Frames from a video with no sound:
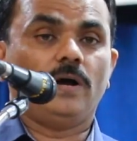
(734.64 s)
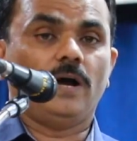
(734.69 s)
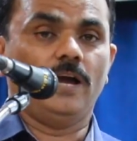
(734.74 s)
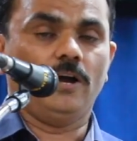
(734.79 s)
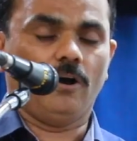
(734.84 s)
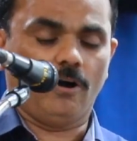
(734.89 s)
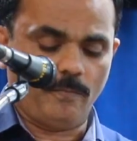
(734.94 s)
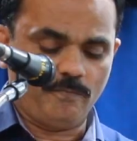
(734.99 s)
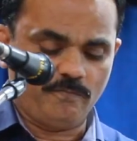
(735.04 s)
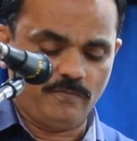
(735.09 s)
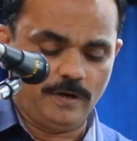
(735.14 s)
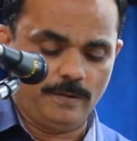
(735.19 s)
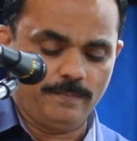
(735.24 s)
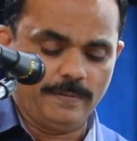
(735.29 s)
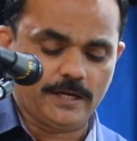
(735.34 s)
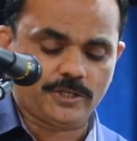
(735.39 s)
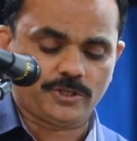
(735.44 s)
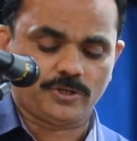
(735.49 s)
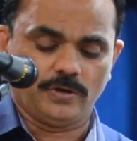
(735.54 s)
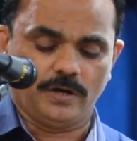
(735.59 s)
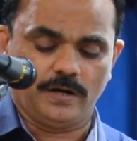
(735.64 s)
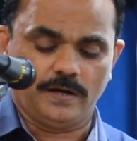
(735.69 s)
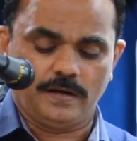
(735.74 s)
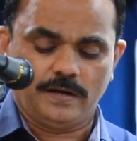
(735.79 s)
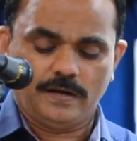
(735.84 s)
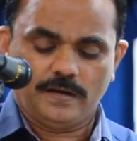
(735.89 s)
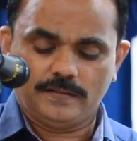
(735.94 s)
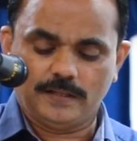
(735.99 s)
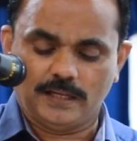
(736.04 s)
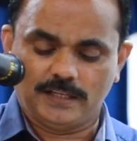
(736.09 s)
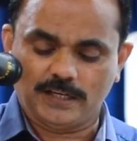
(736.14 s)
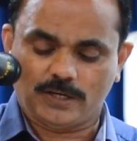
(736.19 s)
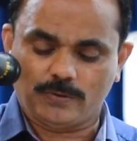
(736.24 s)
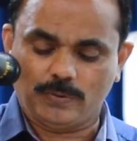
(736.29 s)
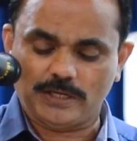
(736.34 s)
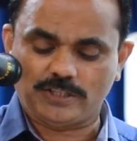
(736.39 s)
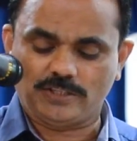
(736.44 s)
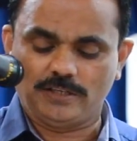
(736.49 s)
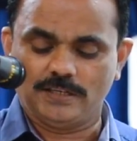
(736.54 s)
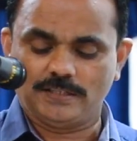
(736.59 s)
I hope, will make sure that the
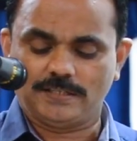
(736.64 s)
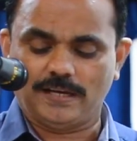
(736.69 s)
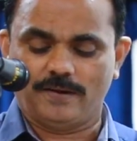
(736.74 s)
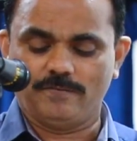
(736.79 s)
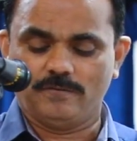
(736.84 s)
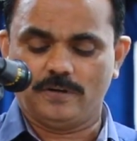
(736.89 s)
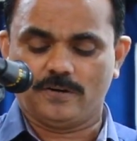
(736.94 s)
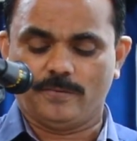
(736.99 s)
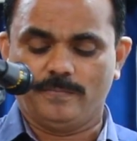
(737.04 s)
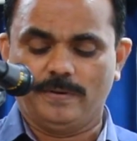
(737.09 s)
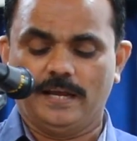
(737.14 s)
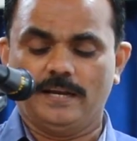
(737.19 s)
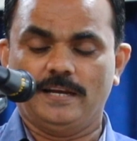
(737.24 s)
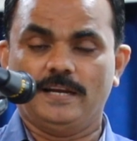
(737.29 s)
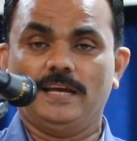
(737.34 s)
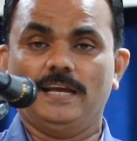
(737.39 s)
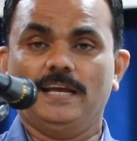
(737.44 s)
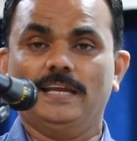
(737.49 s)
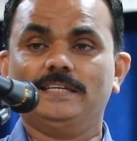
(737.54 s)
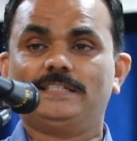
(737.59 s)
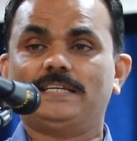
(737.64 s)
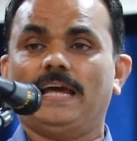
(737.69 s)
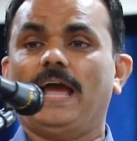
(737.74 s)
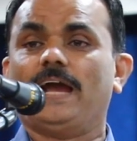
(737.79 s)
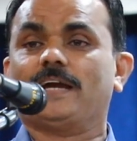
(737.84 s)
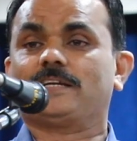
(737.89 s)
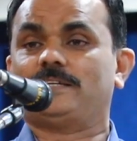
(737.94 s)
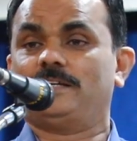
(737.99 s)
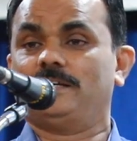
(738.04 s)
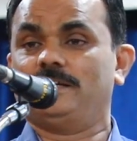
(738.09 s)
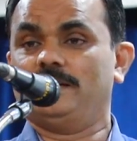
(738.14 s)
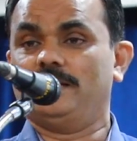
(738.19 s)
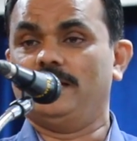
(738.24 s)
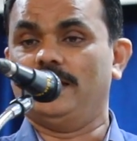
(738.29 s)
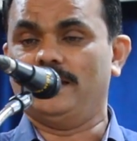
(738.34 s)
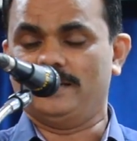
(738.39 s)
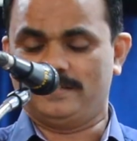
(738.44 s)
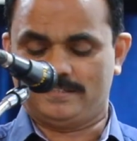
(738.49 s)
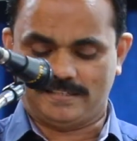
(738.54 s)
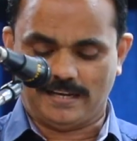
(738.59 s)
question time will remain intact
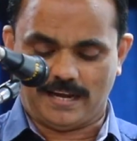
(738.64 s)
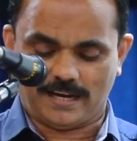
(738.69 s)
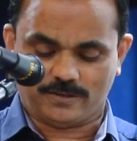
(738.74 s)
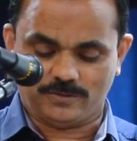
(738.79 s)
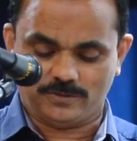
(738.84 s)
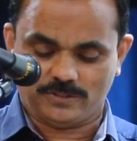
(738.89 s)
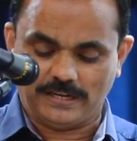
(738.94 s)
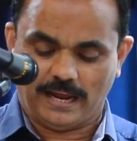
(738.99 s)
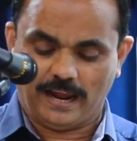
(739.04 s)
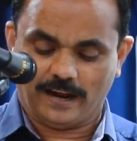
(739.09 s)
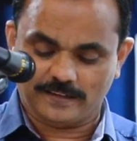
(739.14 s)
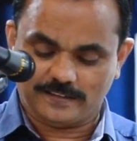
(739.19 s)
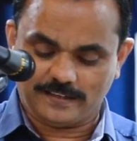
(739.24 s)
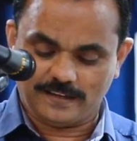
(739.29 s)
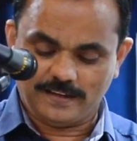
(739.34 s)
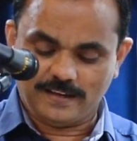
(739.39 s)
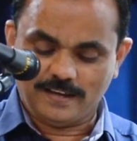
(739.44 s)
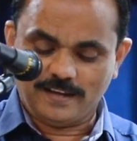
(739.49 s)
and sacrosanct.